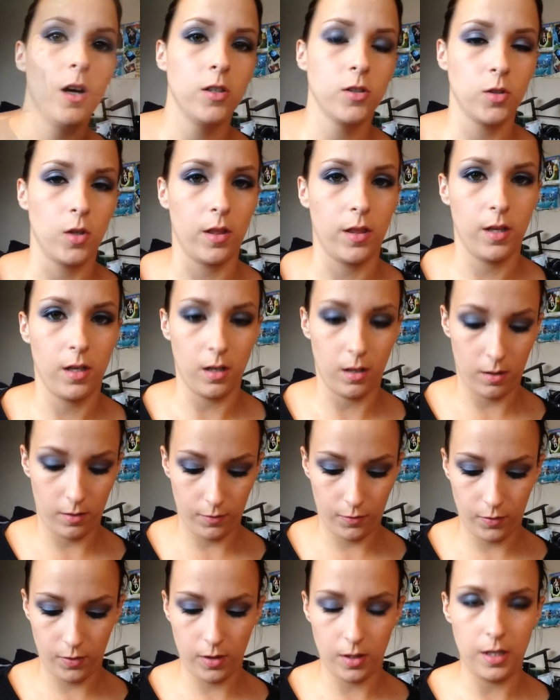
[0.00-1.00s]
So I think
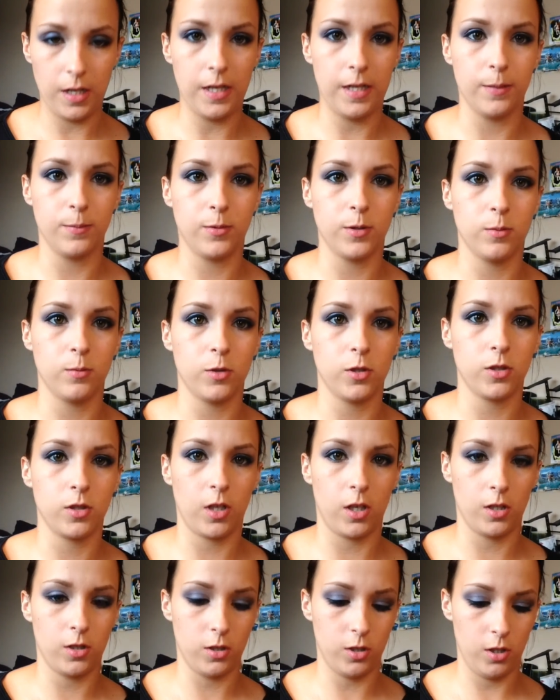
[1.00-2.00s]
for the lips I'm just
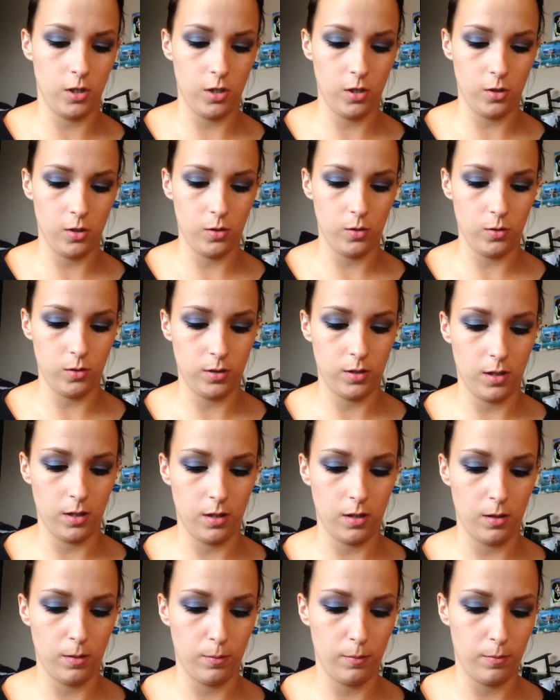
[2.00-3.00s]
going to use
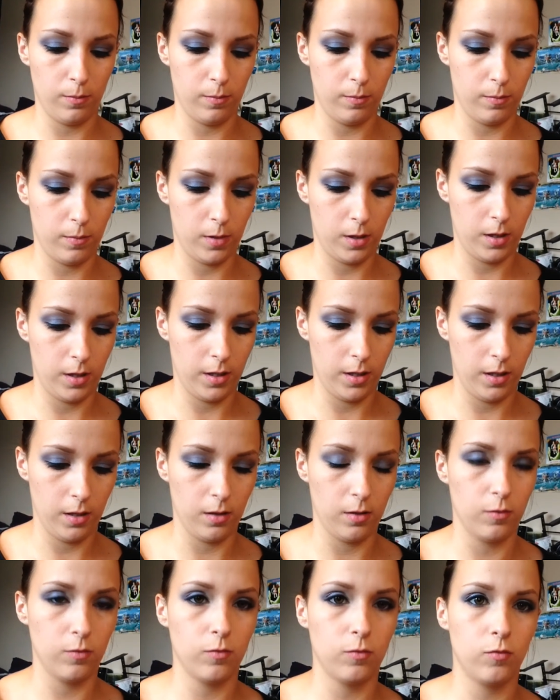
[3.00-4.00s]
my
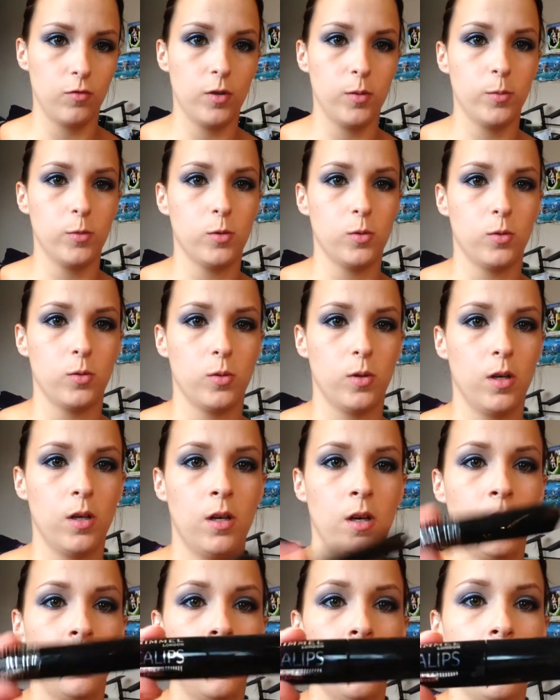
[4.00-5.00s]
Rimmel
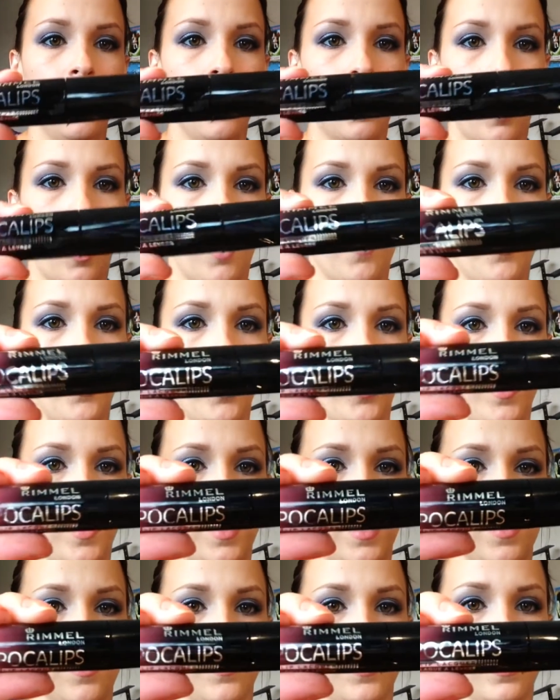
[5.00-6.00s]

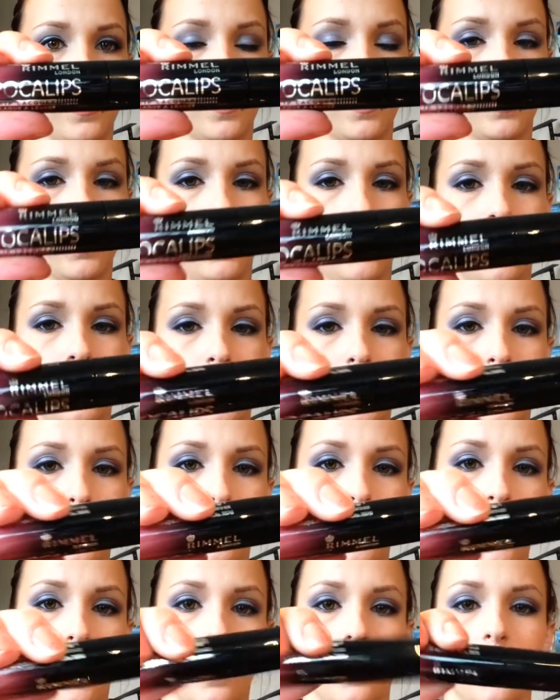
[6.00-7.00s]
Apocalips lip
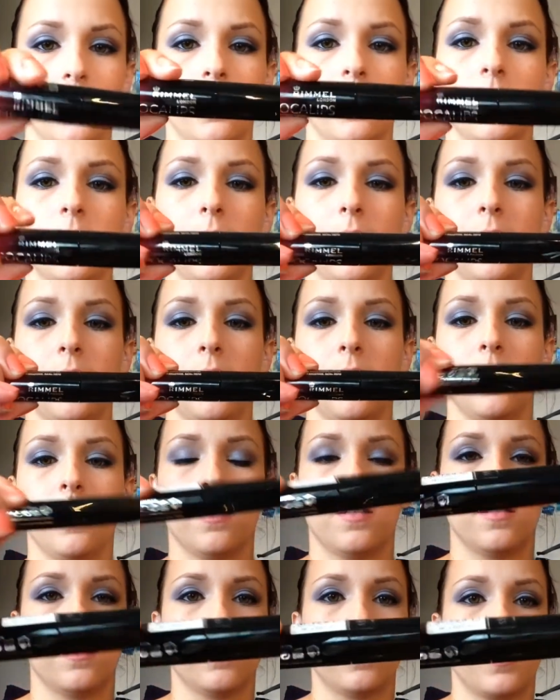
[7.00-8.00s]
lacquer
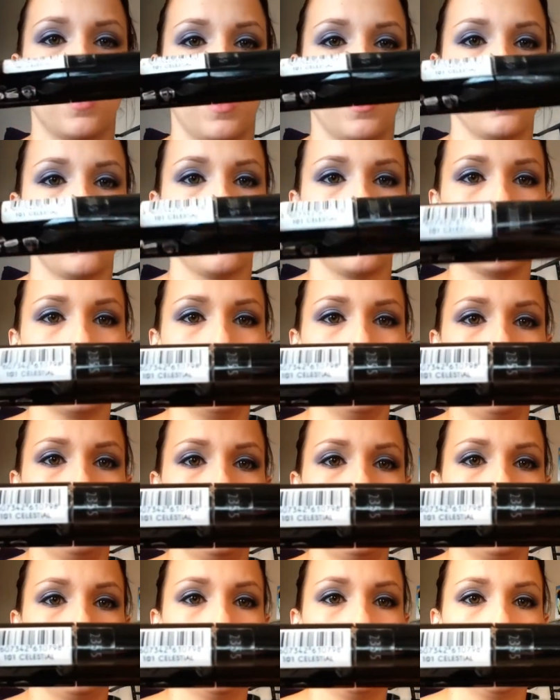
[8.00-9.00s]
in Celestial.
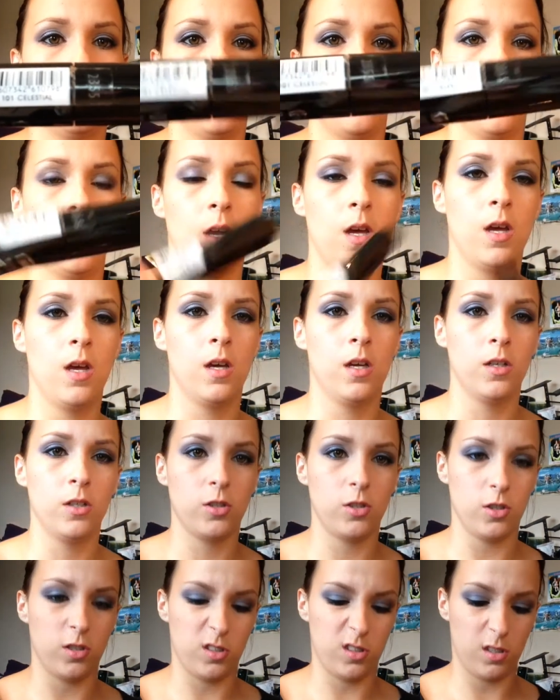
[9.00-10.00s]

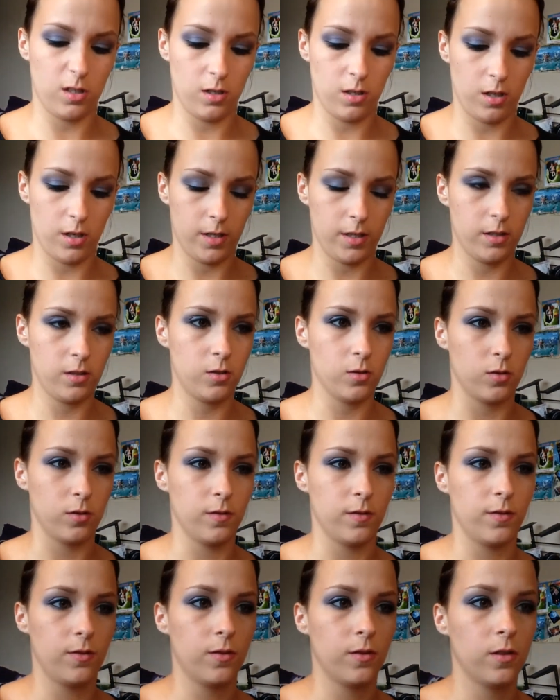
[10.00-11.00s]
It's just a nice sort
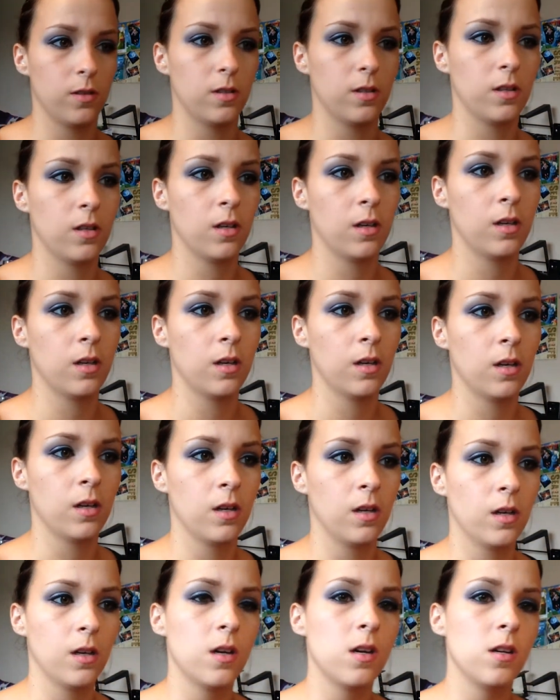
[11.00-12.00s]
of
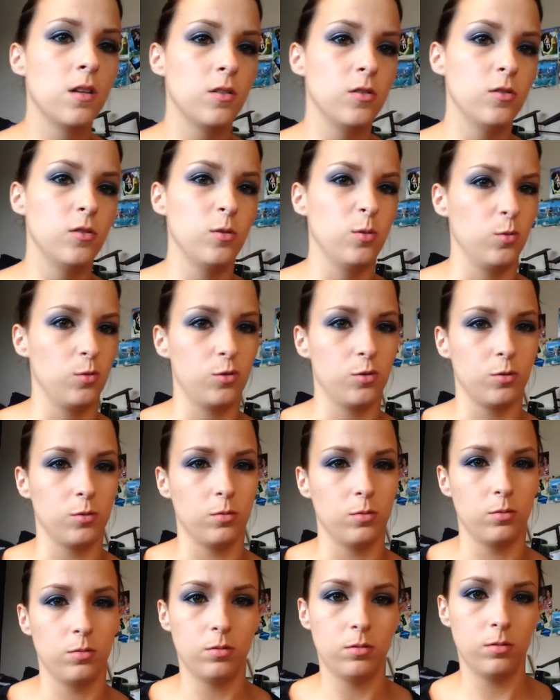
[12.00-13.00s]

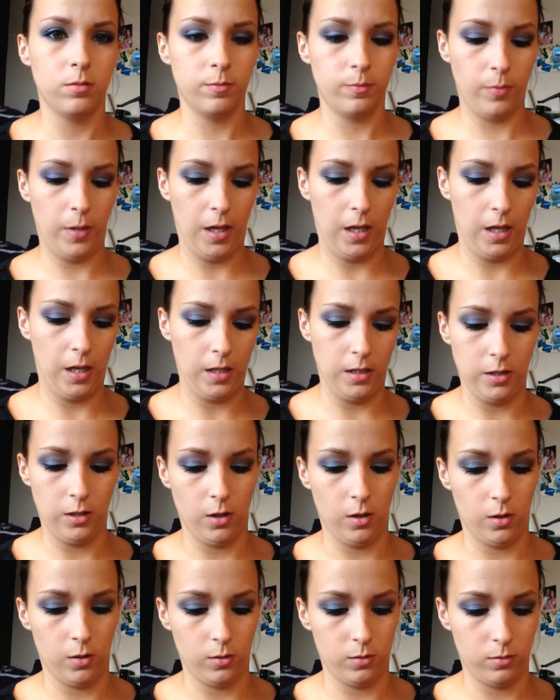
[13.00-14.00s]
neutral pinky
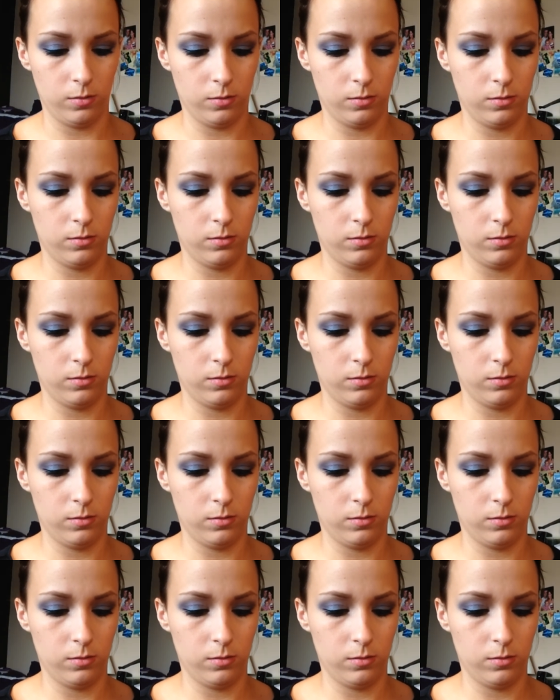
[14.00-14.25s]
tone